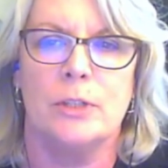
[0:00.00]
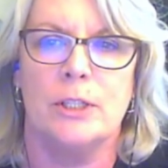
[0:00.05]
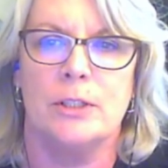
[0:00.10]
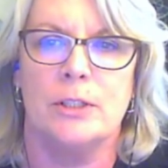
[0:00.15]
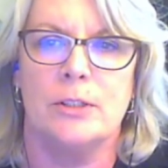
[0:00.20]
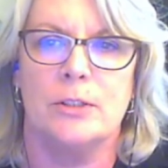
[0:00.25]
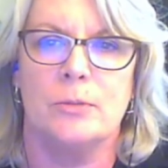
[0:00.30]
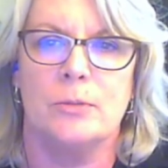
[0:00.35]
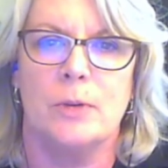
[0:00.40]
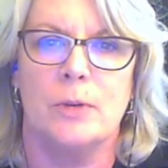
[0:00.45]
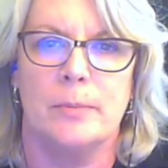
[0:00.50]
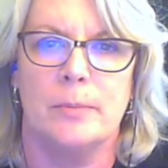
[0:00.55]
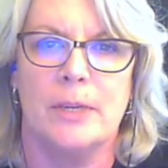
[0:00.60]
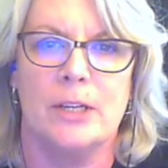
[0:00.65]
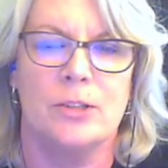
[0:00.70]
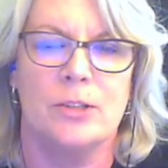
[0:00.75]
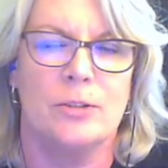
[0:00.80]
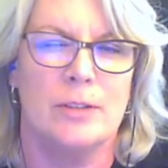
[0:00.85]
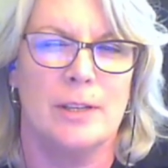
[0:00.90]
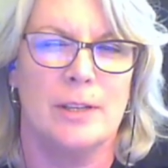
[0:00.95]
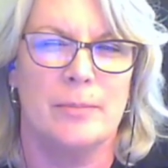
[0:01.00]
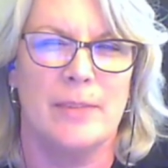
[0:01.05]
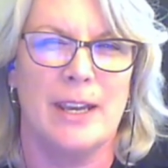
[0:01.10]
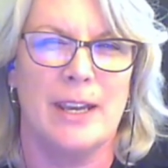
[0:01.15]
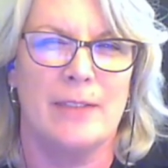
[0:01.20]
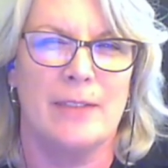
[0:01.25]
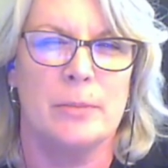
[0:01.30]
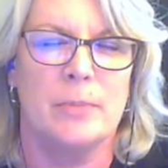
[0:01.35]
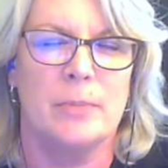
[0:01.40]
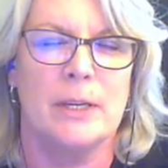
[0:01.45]
and you just want to make sure that
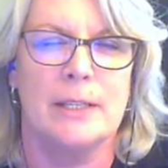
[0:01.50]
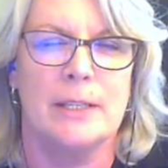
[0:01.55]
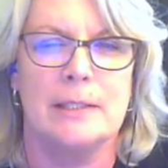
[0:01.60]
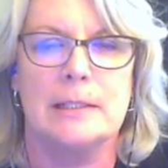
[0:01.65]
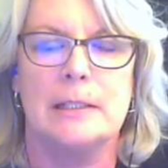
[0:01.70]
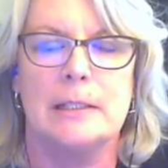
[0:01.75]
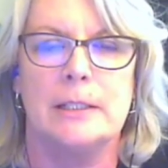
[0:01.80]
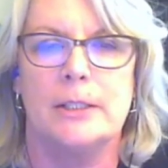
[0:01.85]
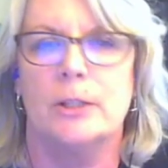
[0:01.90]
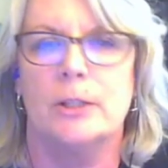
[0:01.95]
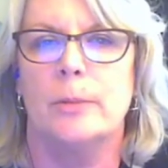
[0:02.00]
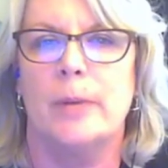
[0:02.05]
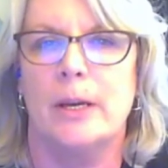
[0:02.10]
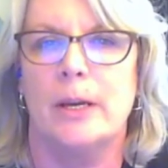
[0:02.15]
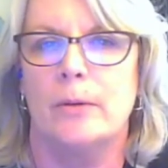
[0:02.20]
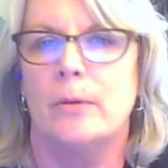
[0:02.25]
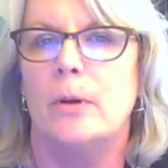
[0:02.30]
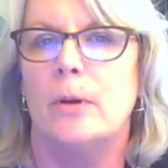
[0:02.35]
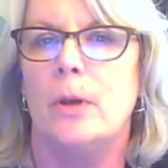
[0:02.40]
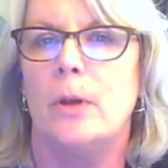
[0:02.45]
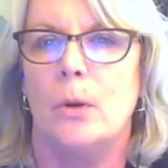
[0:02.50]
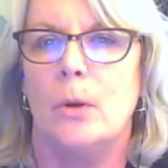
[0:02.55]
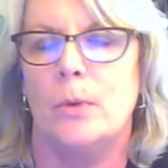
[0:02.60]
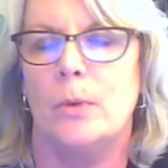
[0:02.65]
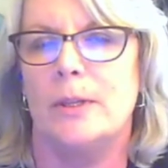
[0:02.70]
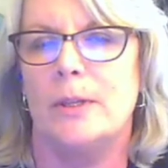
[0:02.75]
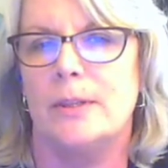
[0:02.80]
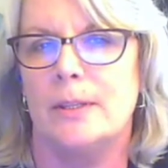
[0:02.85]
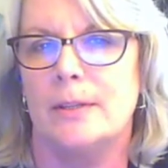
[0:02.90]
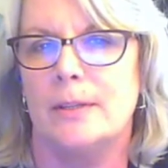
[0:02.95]
everybody's clear about
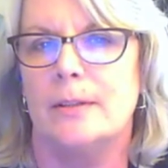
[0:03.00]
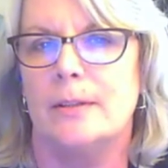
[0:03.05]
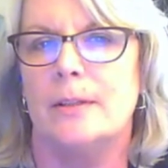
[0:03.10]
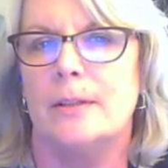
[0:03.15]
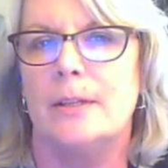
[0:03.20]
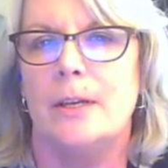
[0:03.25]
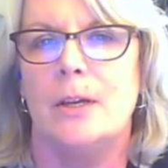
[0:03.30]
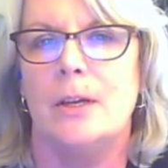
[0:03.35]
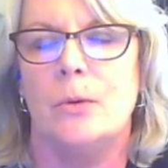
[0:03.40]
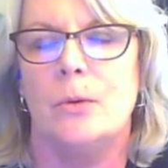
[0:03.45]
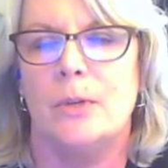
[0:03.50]
what the